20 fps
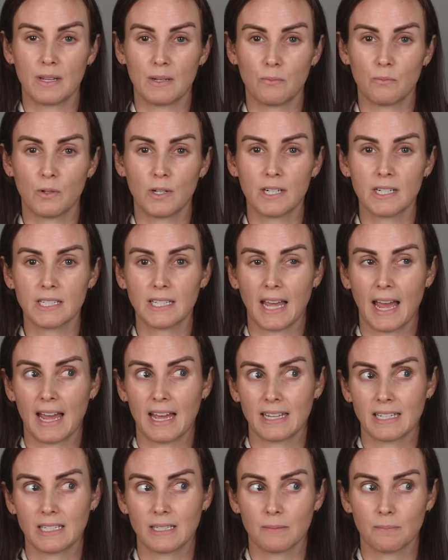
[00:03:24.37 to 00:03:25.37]
it works
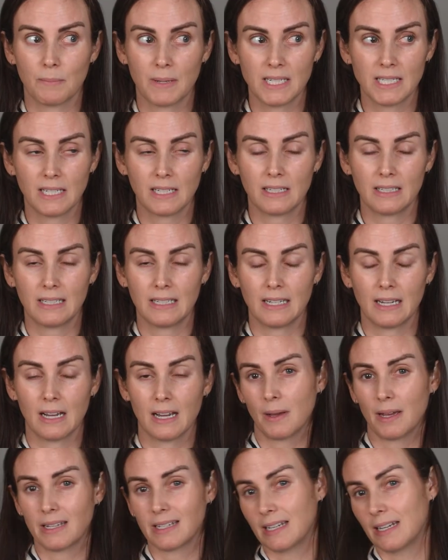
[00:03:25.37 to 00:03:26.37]
as basically
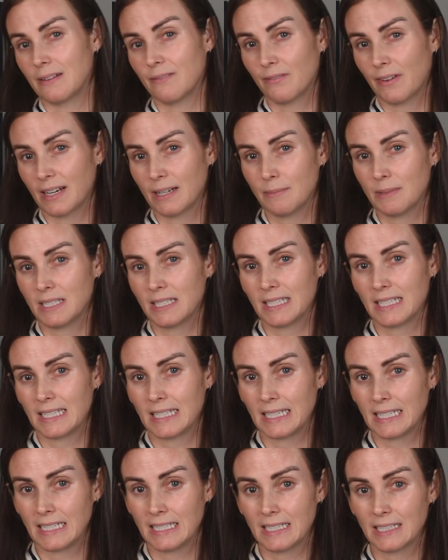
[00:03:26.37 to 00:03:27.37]
a vitamin
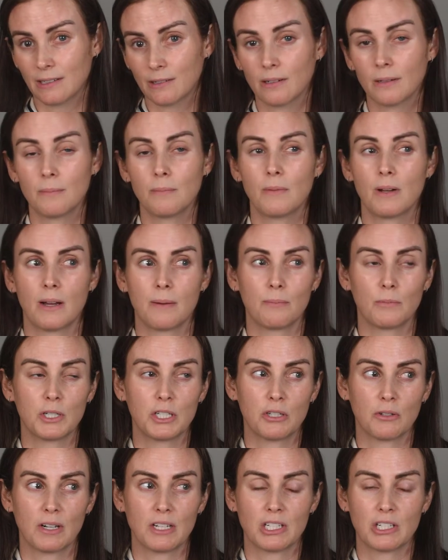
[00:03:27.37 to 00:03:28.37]
C serum, a
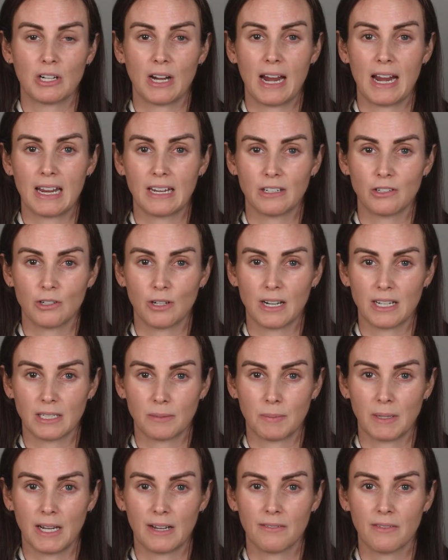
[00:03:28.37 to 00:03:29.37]
moisturizer, and your
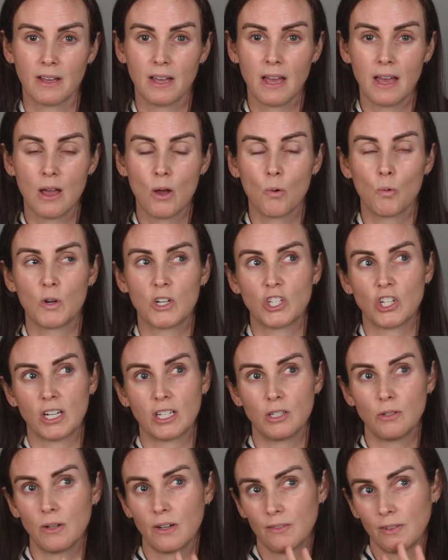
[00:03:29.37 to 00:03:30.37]
SPF, which I
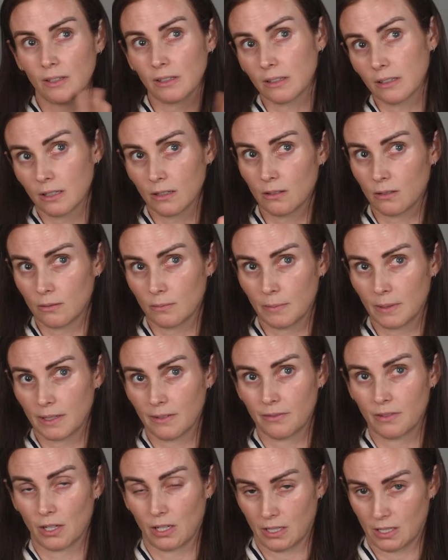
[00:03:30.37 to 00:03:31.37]
do have a little bit
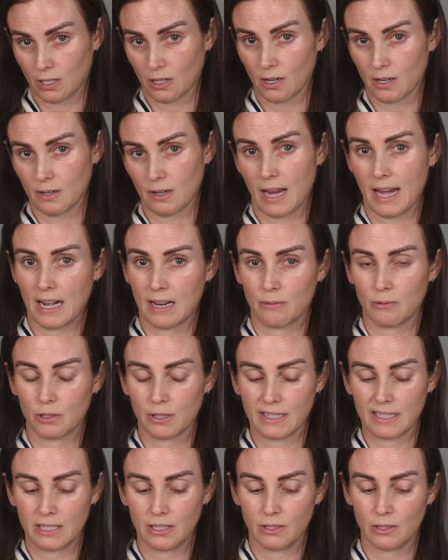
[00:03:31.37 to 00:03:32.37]
of thoughts on, and I will
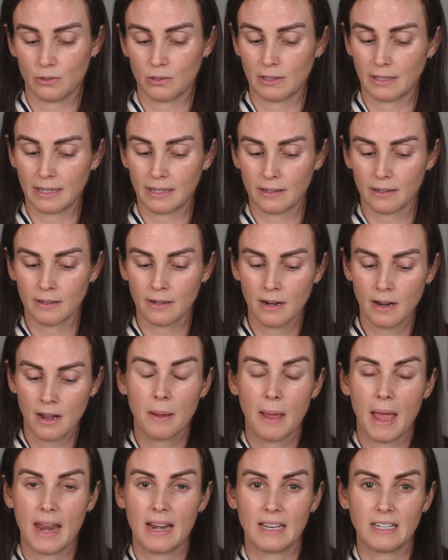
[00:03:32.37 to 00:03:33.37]
get to those later.
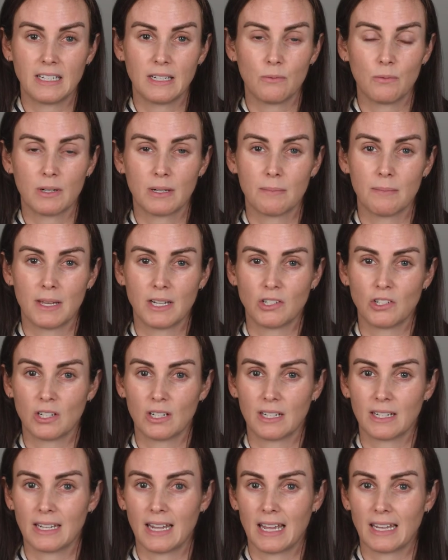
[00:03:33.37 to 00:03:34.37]
And I did want to mention
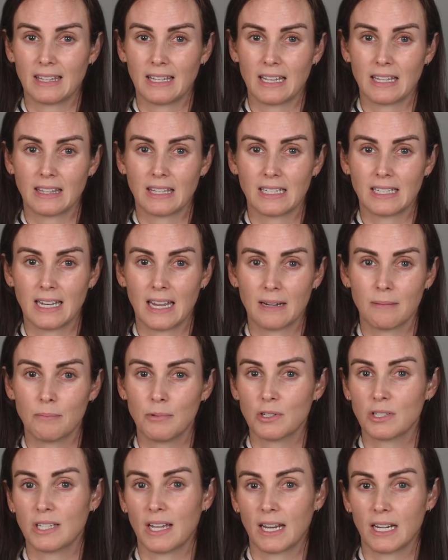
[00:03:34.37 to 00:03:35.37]
again that the
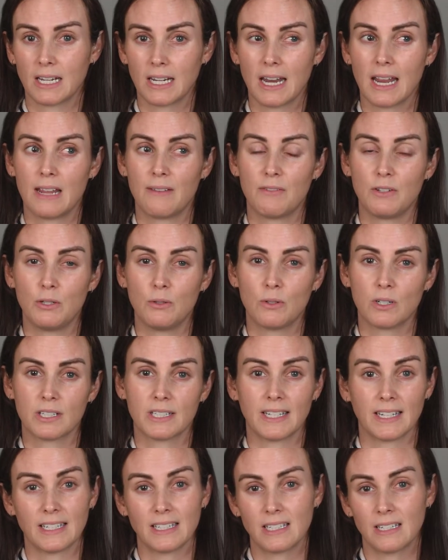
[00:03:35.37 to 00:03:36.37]
10%, if you are
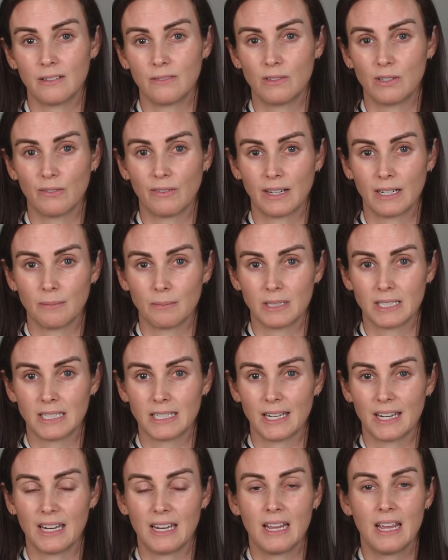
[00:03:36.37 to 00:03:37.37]
sensitive to vitamin
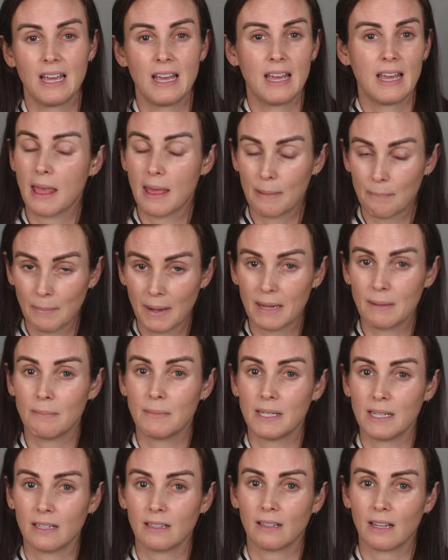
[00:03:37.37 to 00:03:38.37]
C, it might
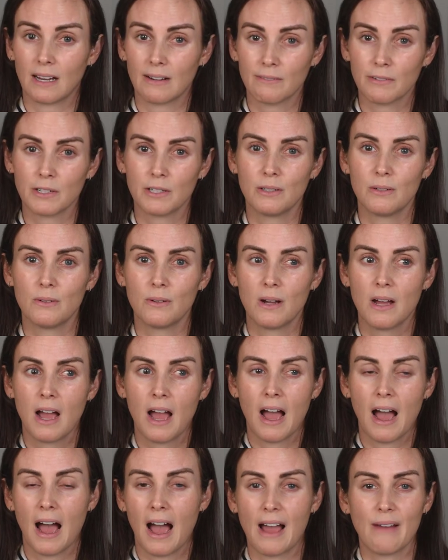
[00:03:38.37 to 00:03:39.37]
be a lot for you.
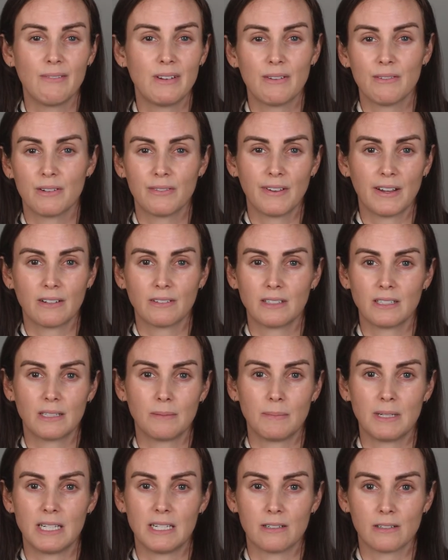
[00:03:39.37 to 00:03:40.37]
I've never found it to
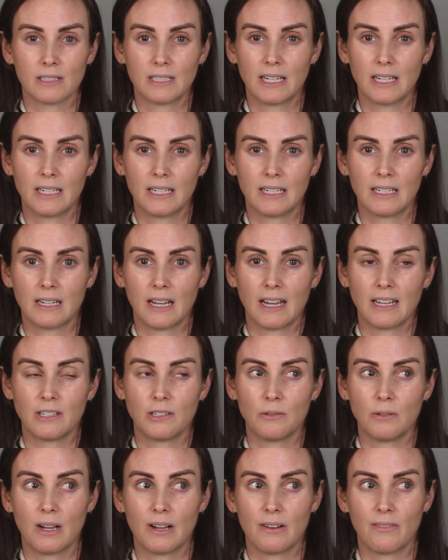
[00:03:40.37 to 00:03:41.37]
be irritating. I
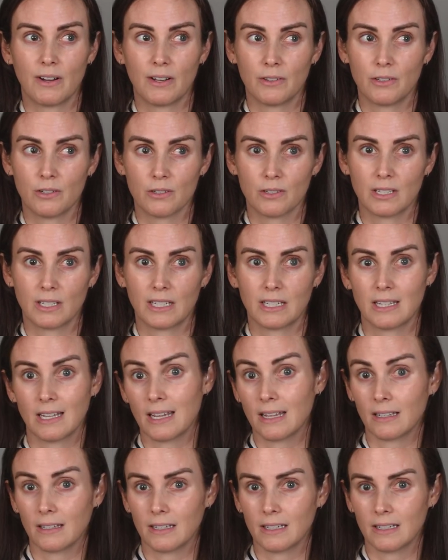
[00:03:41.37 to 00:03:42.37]
do have others like the
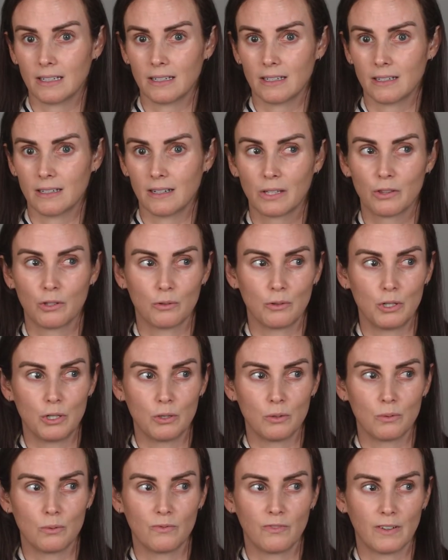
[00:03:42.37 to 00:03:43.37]
Ilia, their
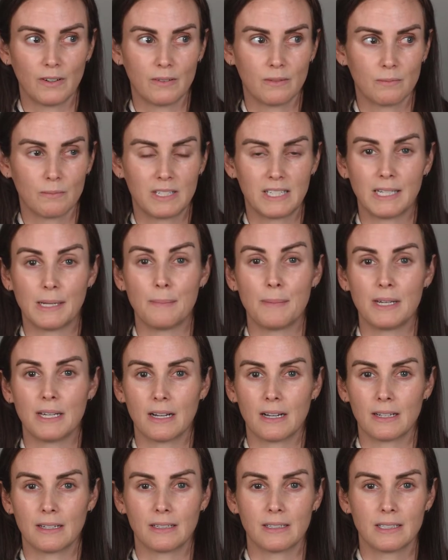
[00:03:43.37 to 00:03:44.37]
new
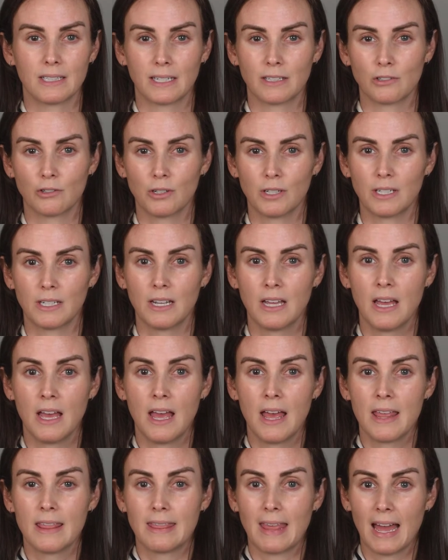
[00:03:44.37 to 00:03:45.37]
C-Beyond sunscreen,
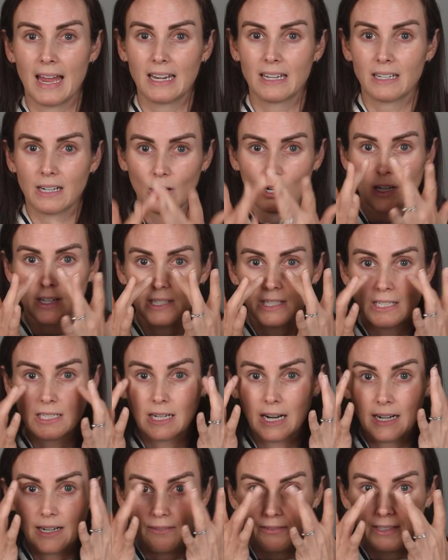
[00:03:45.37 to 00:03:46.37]
that caused
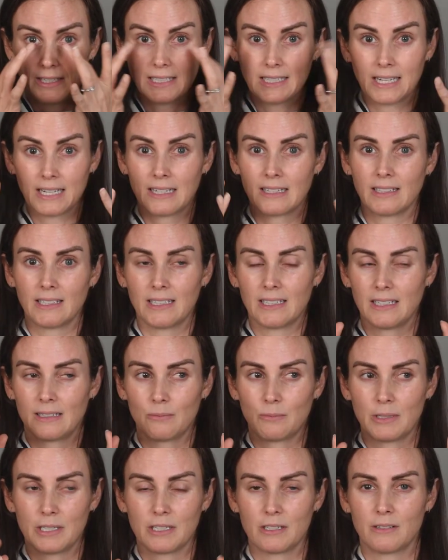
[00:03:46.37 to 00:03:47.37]
kind of like tingling
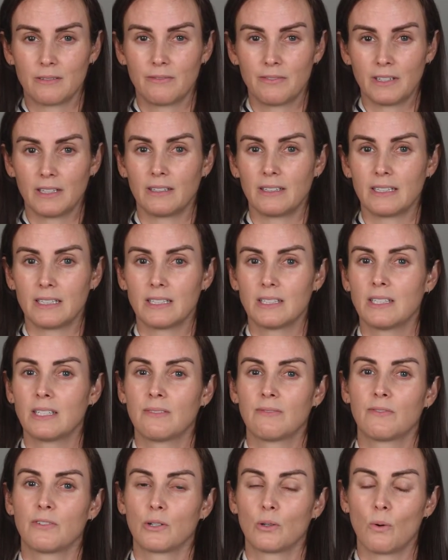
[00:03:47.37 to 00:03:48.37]
and weird feelings
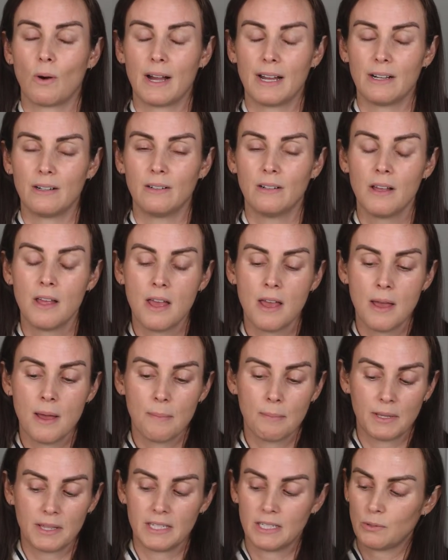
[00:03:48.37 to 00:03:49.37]
for a while.
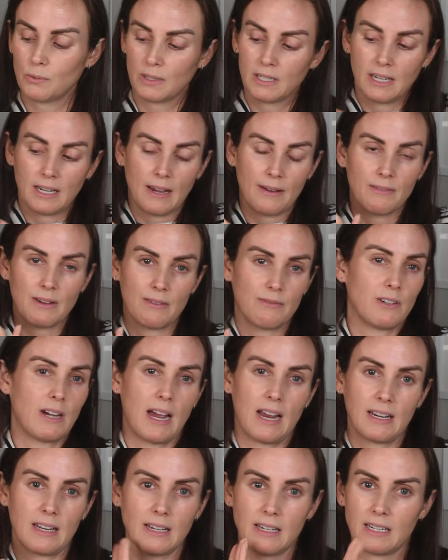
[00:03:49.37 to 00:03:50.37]
But this one I've never
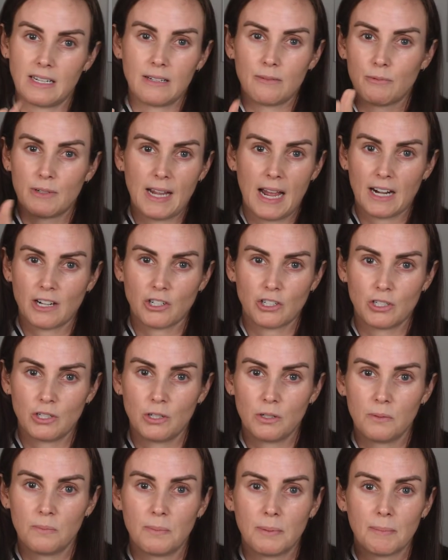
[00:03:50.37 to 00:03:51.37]
had any reaction
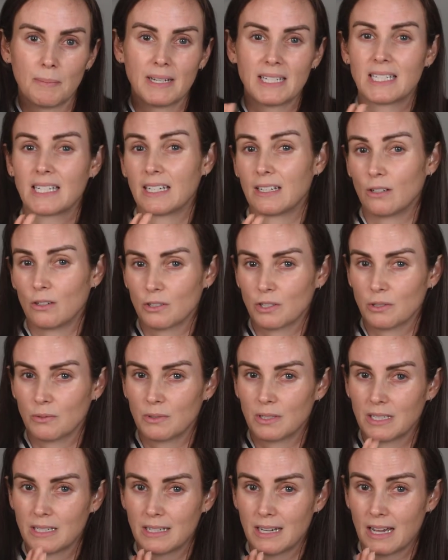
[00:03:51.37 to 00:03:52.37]
to, but my skin also
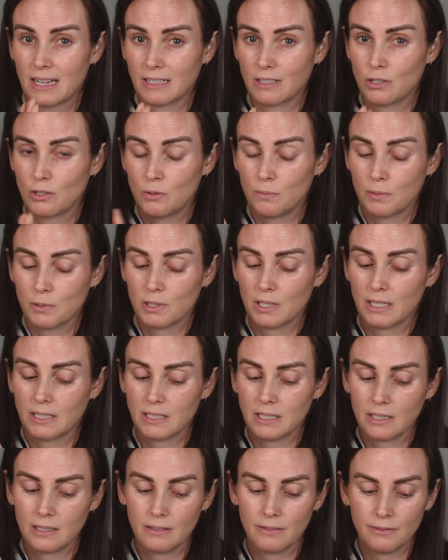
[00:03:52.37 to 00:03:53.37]
is not super
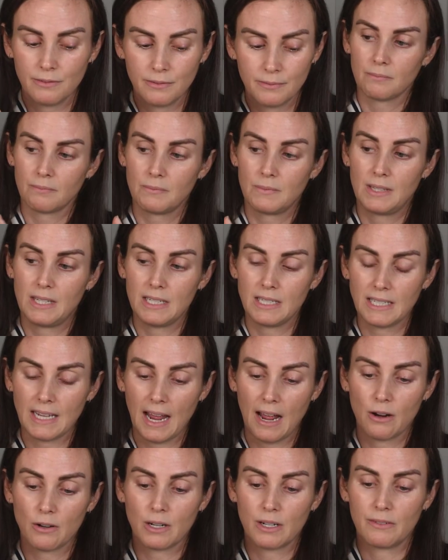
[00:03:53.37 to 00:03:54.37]
sensitive. This,
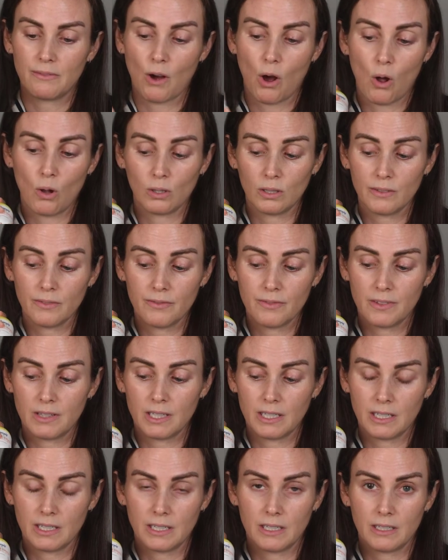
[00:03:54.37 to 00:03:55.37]
out of all of
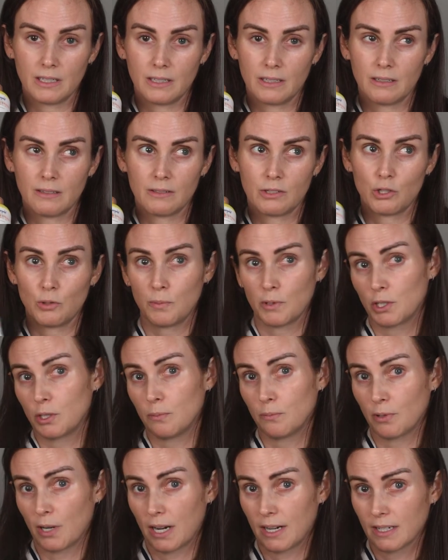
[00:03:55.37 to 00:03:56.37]
the Supergoop
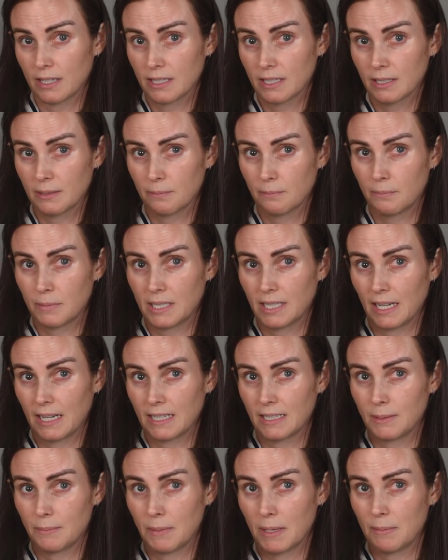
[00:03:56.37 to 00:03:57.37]
products,
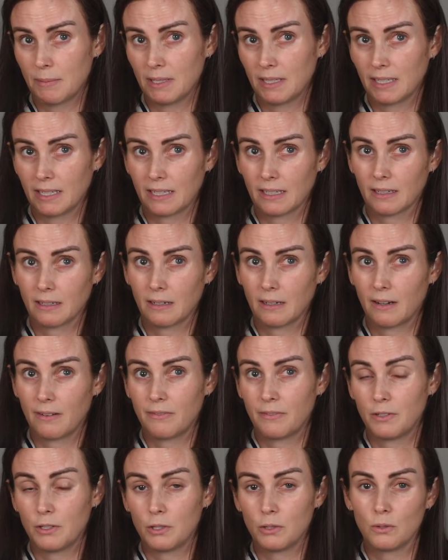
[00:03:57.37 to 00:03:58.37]
besides maybe like a
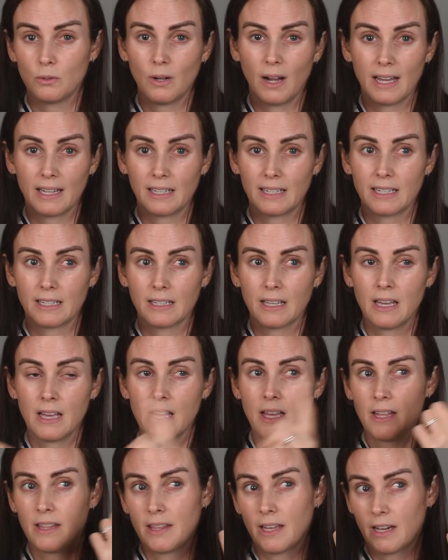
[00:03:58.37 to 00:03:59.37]
few, I like
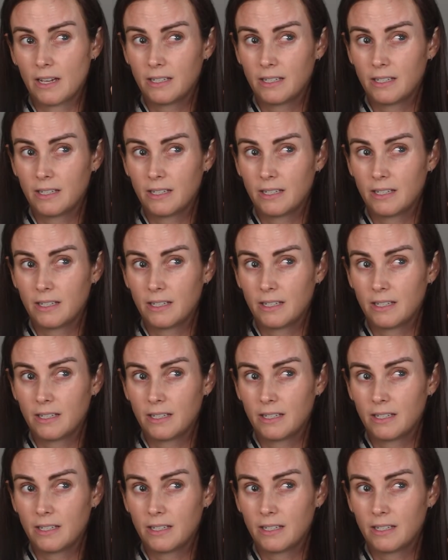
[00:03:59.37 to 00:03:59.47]
the